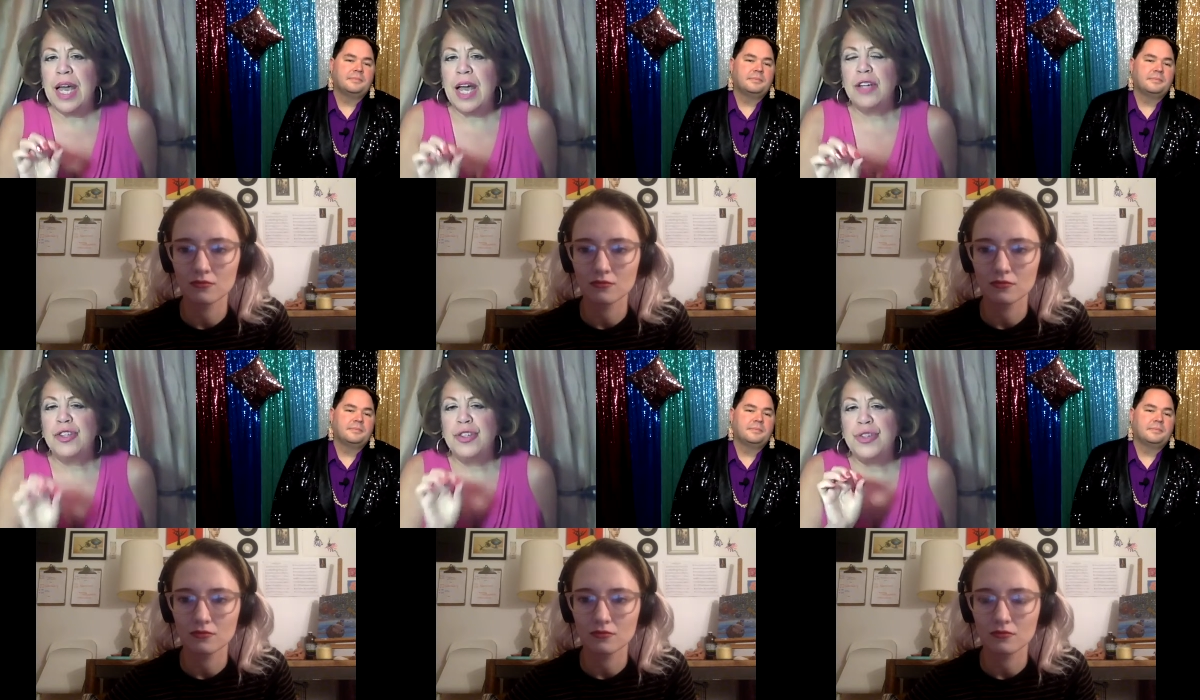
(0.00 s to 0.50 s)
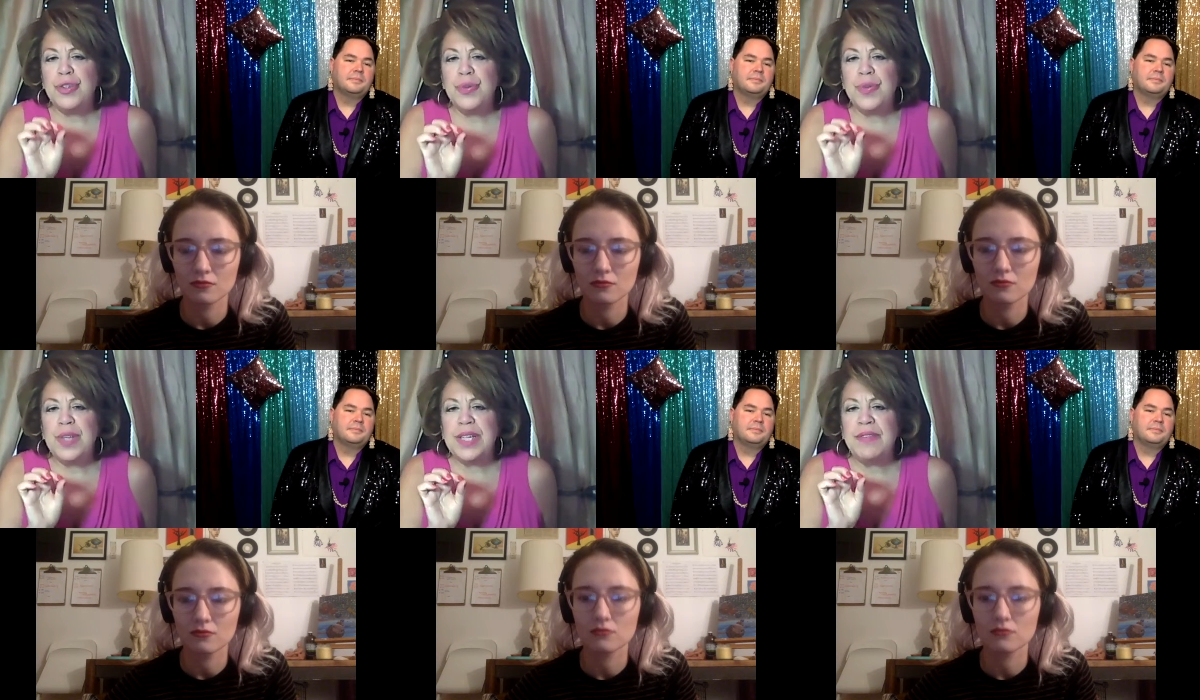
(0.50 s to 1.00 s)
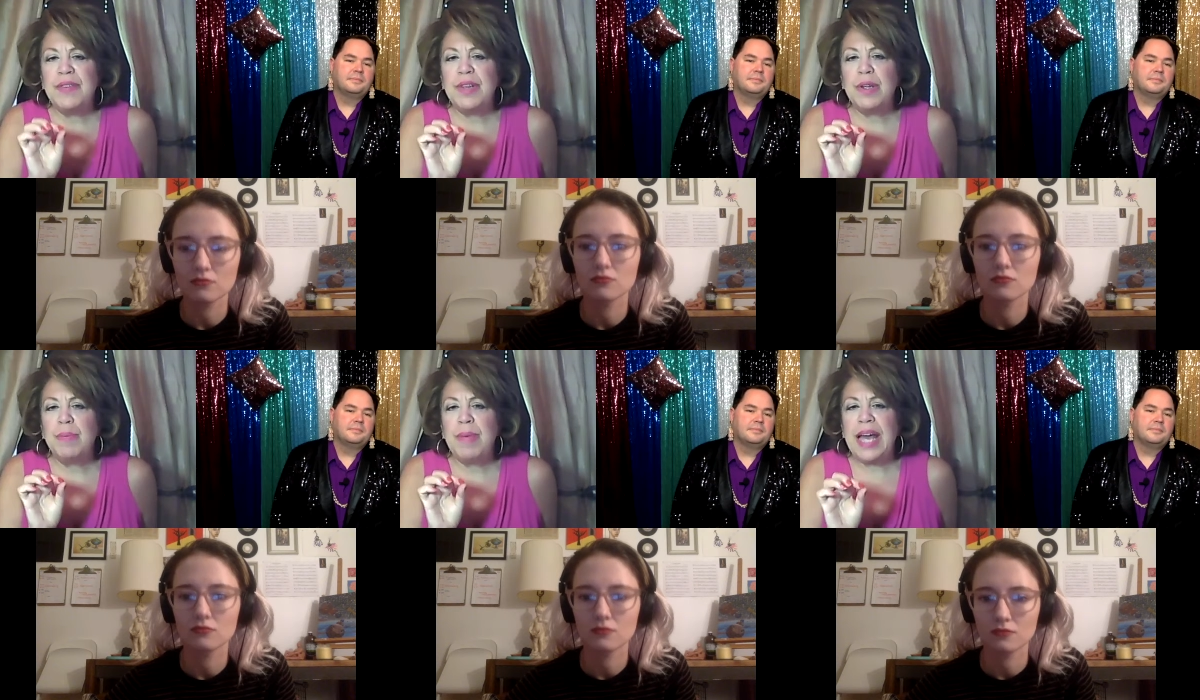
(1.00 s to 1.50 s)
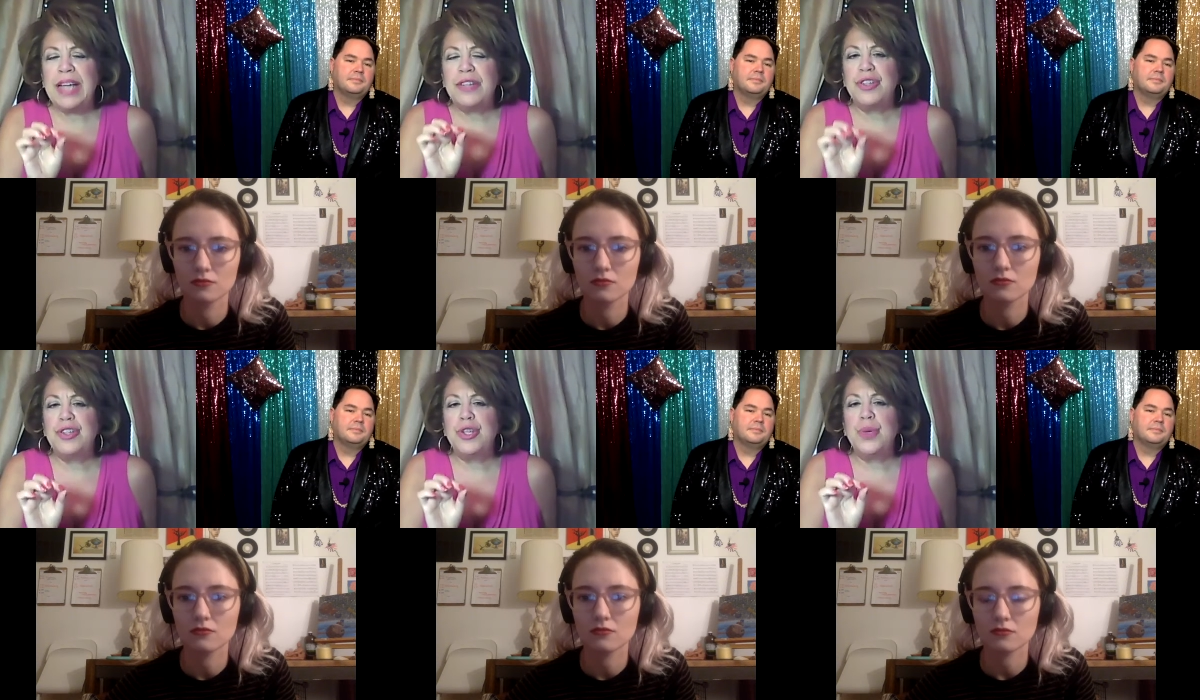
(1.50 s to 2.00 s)
Speaker 1: to do this film and to
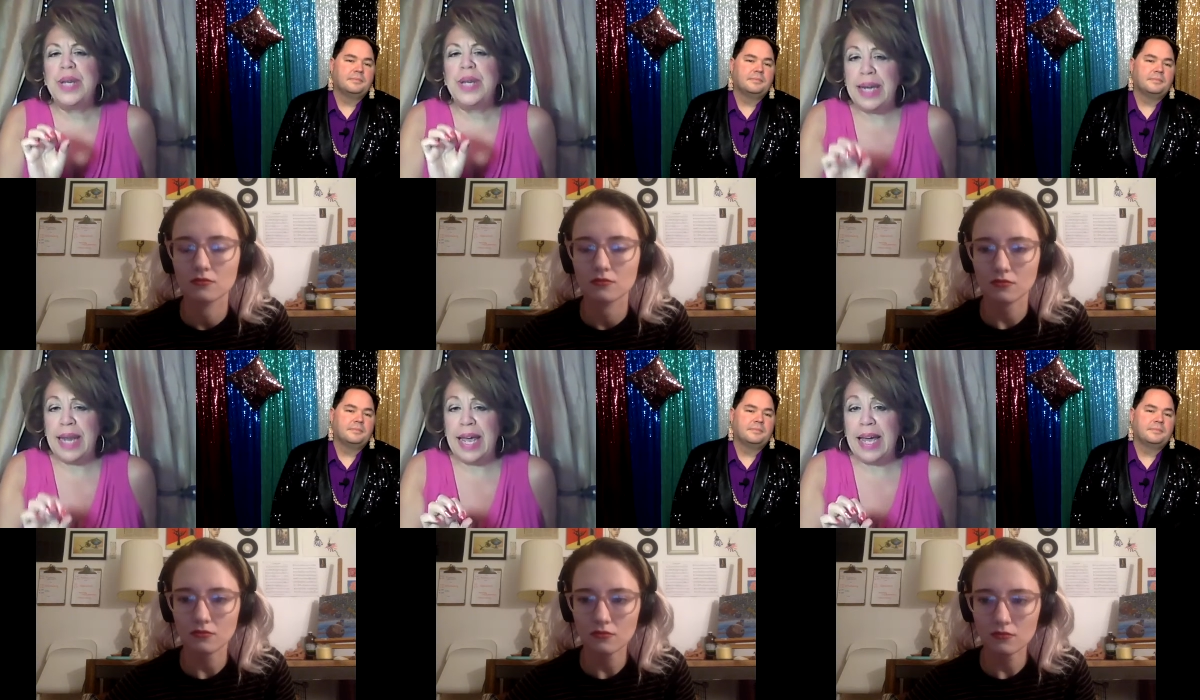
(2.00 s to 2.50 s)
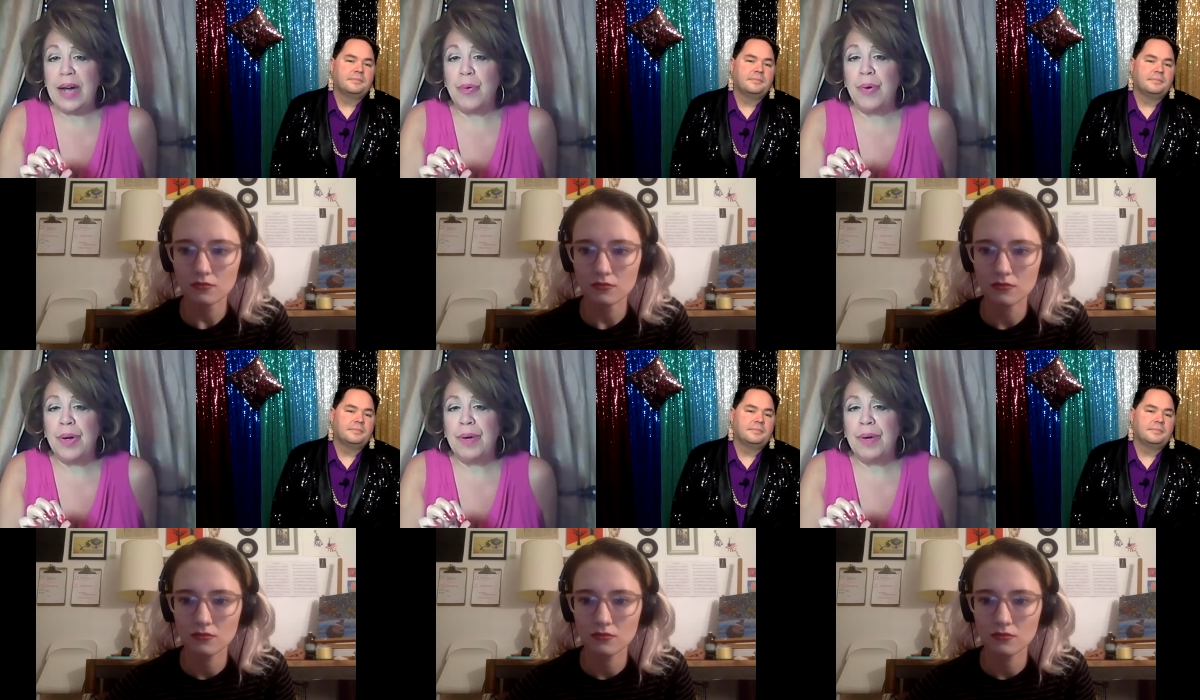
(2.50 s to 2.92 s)
do it now?